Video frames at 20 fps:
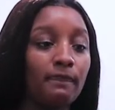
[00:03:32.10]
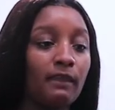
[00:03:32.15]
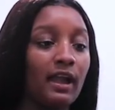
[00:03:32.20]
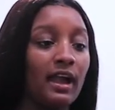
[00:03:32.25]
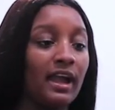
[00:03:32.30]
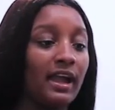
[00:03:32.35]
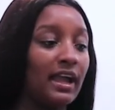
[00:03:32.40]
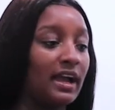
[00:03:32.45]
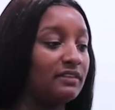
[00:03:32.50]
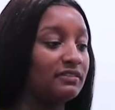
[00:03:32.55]

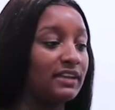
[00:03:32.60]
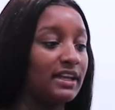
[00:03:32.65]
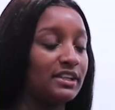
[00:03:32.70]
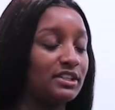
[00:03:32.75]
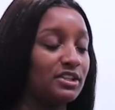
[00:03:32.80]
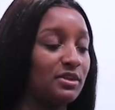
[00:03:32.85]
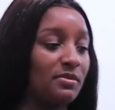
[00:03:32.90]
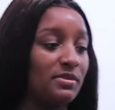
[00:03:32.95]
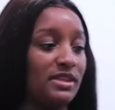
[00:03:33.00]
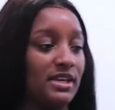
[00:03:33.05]
I have like
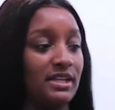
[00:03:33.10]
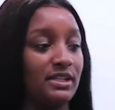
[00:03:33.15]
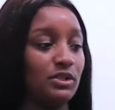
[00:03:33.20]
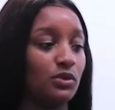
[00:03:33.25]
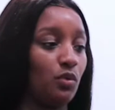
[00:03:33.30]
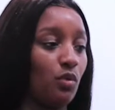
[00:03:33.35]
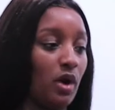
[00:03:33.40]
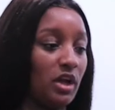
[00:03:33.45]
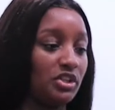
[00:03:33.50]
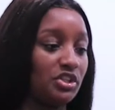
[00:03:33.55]
something to
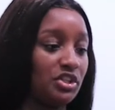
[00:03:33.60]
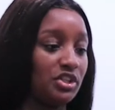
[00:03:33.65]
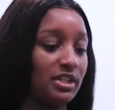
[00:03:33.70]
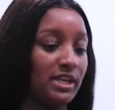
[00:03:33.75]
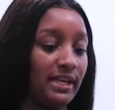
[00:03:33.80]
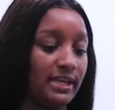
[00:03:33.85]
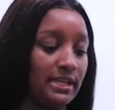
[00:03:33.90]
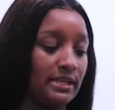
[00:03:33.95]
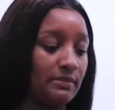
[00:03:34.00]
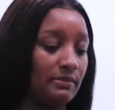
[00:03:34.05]
watch to
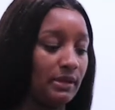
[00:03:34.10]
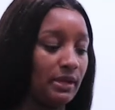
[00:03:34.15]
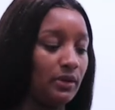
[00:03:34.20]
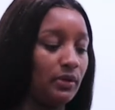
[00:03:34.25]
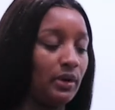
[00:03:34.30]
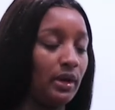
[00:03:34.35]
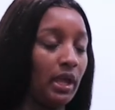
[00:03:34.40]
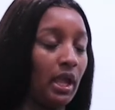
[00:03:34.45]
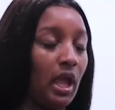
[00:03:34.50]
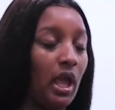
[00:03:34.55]
like keep me
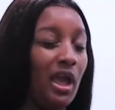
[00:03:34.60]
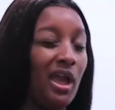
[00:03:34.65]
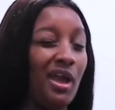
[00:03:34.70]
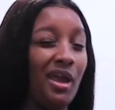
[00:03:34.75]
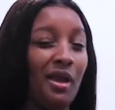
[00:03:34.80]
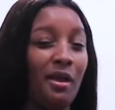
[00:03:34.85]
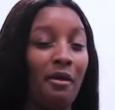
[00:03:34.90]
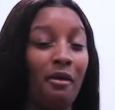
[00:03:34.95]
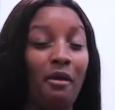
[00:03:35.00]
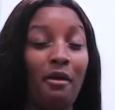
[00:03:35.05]
going.
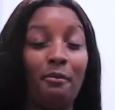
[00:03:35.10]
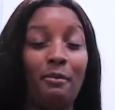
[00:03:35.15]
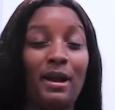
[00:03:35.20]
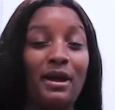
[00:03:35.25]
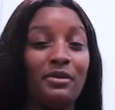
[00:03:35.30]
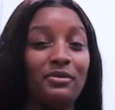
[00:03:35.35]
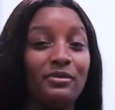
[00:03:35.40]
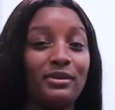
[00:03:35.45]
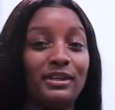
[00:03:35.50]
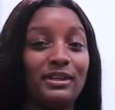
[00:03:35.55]
But
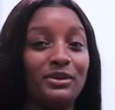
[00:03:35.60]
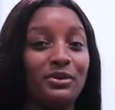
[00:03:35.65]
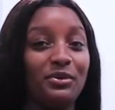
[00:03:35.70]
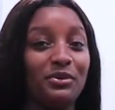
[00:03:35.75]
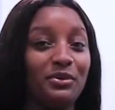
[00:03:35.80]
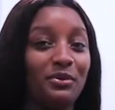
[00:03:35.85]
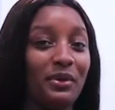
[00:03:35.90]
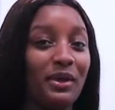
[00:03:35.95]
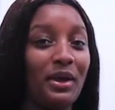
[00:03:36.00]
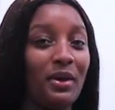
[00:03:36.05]
I don't really know.
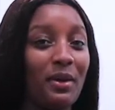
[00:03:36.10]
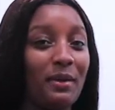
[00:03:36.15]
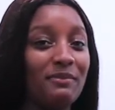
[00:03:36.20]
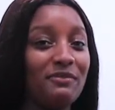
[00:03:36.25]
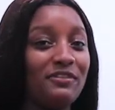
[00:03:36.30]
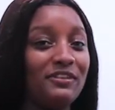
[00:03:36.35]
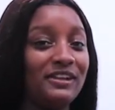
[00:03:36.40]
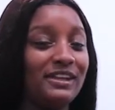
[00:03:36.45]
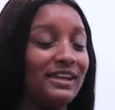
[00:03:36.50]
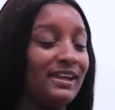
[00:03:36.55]
The way how I'm
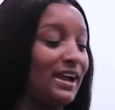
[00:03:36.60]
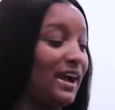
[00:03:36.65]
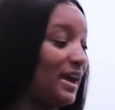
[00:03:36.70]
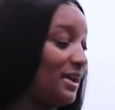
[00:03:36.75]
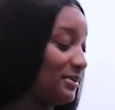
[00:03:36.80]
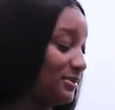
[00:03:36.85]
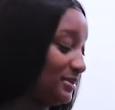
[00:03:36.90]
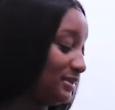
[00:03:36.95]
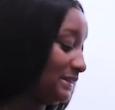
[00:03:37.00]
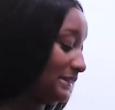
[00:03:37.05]
feeling, I
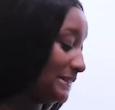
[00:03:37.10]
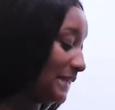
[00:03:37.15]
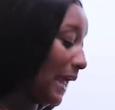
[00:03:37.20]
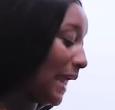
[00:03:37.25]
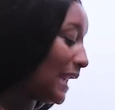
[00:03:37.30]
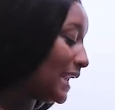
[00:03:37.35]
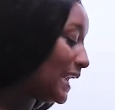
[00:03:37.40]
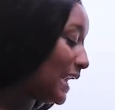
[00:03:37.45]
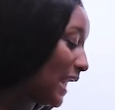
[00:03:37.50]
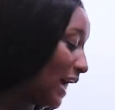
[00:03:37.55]
don't
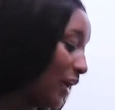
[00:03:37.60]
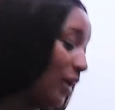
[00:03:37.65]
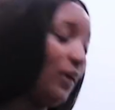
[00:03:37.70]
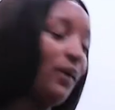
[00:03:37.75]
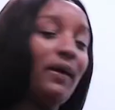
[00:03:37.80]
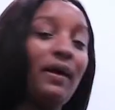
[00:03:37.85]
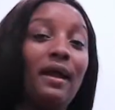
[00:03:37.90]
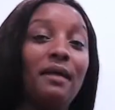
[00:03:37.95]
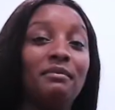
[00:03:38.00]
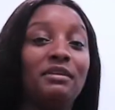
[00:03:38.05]
know.
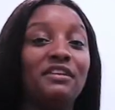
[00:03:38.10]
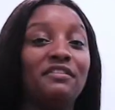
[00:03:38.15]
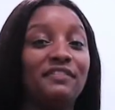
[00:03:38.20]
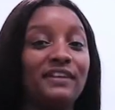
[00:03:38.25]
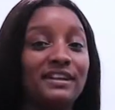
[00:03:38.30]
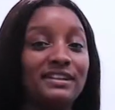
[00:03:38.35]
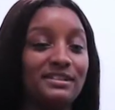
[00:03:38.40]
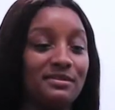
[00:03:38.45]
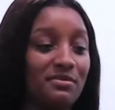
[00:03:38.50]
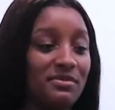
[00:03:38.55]
I'm gonna
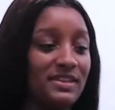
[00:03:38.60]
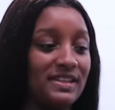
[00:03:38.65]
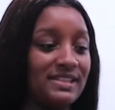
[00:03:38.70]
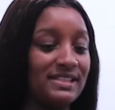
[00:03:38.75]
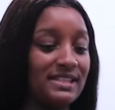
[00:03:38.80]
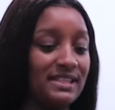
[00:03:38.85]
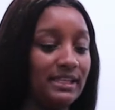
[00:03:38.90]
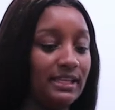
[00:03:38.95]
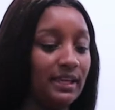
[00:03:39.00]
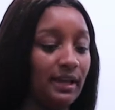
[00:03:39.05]
find something
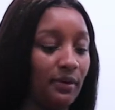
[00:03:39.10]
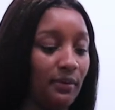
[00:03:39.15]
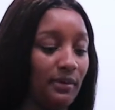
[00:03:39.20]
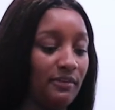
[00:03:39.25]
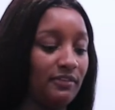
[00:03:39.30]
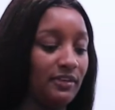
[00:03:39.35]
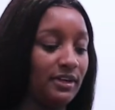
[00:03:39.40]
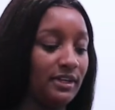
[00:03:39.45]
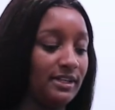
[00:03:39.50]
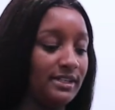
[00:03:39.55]
to eat
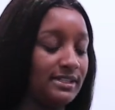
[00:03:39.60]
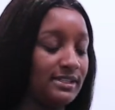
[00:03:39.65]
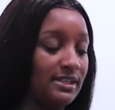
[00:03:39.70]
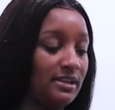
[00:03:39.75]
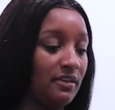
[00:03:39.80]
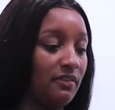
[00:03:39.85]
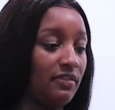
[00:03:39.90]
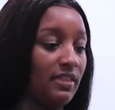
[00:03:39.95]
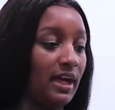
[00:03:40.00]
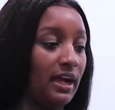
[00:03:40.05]
however and see
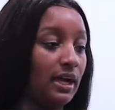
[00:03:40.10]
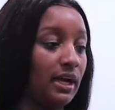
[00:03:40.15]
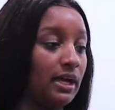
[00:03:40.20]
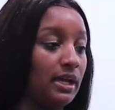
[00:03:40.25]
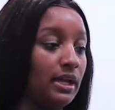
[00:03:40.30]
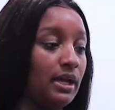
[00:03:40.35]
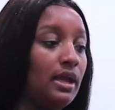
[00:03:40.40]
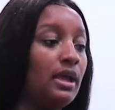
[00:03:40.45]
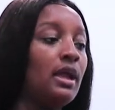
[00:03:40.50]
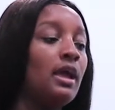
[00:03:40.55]
if that
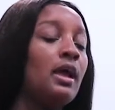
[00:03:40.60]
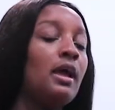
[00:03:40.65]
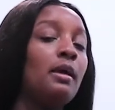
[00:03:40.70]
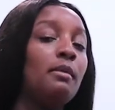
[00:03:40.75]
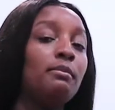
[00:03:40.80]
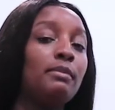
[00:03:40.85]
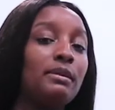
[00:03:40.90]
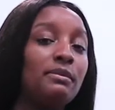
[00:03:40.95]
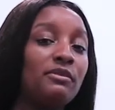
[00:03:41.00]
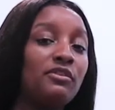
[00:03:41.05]
could
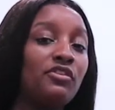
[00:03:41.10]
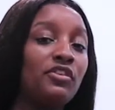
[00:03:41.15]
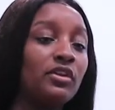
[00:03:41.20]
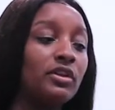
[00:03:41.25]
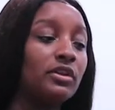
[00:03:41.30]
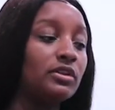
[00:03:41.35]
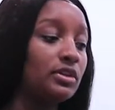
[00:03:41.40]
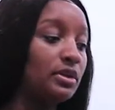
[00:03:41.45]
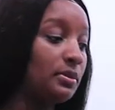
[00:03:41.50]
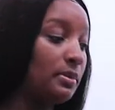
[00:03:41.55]
make me feel a
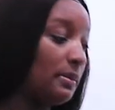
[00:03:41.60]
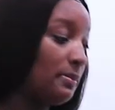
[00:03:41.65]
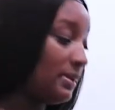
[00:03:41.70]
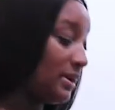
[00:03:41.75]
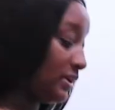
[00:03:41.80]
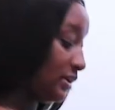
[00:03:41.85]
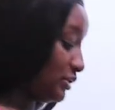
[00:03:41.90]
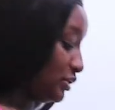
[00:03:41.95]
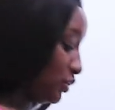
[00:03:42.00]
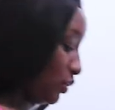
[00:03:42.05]
little bit
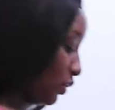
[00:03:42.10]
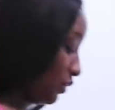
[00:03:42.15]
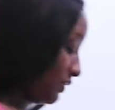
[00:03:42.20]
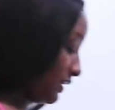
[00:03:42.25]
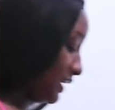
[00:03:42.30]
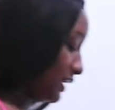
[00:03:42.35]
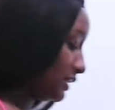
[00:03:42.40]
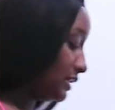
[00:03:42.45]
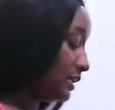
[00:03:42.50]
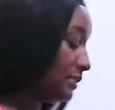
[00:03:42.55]
better. It's
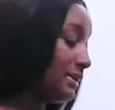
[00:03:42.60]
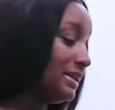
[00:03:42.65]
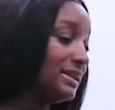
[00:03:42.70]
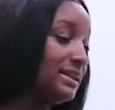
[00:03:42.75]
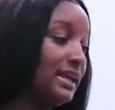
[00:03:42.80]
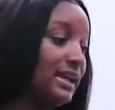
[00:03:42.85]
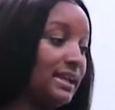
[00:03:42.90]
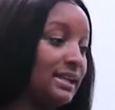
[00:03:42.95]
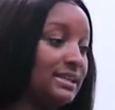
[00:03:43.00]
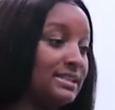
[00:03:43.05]
already a little bit
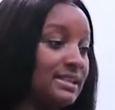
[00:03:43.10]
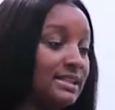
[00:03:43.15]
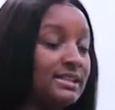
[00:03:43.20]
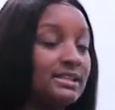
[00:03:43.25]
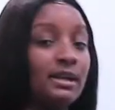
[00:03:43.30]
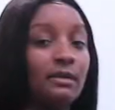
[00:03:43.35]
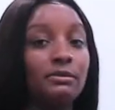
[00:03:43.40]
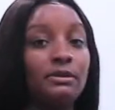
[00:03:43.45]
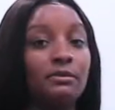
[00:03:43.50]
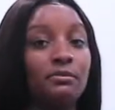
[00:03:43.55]
late because I
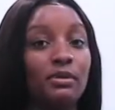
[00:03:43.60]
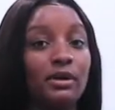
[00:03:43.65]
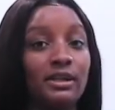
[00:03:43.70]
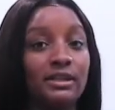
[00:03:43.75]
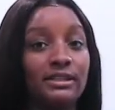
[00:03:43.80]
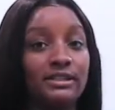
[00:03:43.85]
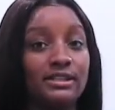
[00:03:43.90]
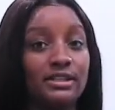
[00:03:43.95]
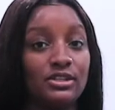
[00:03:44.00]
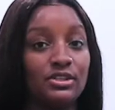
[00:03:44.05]
stopped in
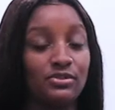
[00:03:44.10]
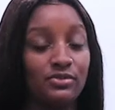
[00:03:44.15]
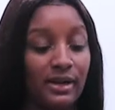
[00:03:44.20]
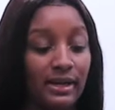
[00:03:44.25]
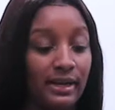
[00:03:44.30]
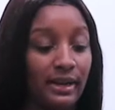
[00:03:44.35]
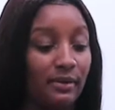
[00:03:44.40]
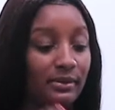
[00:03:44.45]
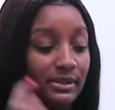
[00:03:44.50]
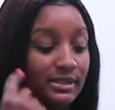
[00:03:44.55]
Burlington so right
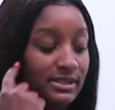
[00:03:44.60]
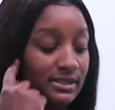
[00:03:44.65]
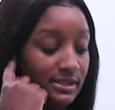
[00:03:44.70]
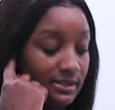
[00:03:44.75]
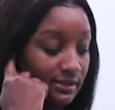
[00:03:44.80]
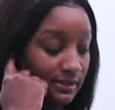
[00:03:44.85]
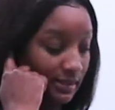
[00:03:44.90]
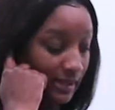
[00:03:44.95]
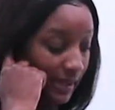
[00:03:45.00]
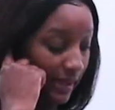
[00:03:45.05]
now it's
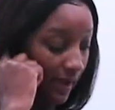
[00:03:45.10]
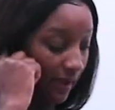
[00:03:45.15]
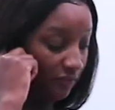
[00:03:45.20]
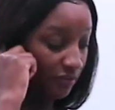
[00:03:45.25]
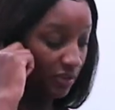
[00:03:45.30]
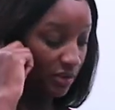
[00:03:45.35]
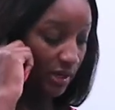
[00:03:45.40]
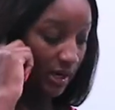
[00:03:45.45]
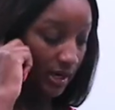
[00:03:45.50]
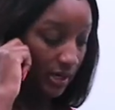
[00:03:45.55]
like
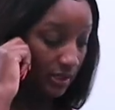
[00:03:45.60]
after 9